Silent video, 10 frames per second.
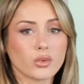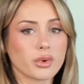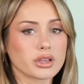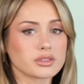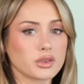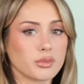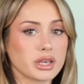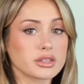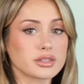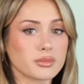who brings you
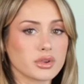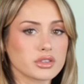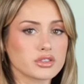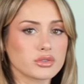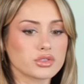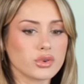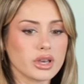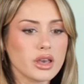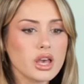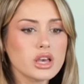peace and brings you
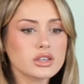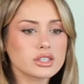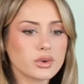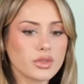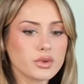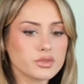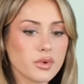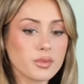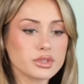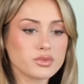joy. So in those
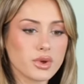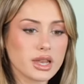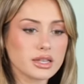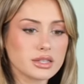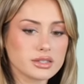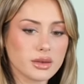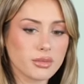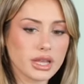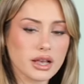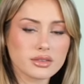moments running to
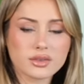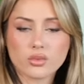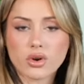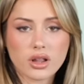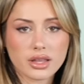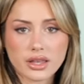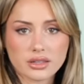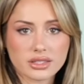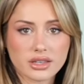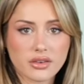somebody else and we're all
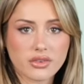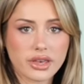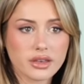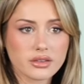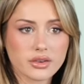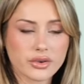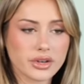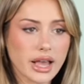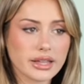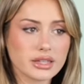guilty of it
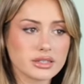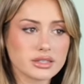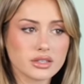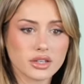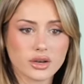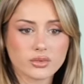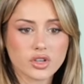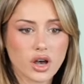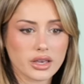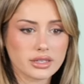or at least, you know,
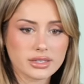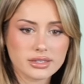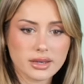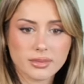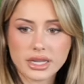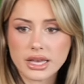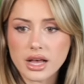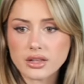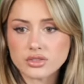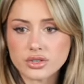talking to somebody
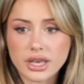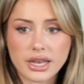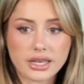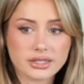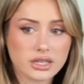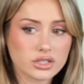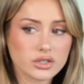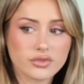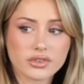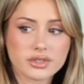else or getting
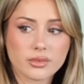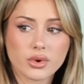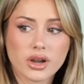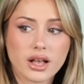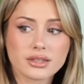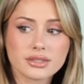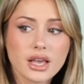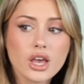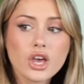attention for somewhere else,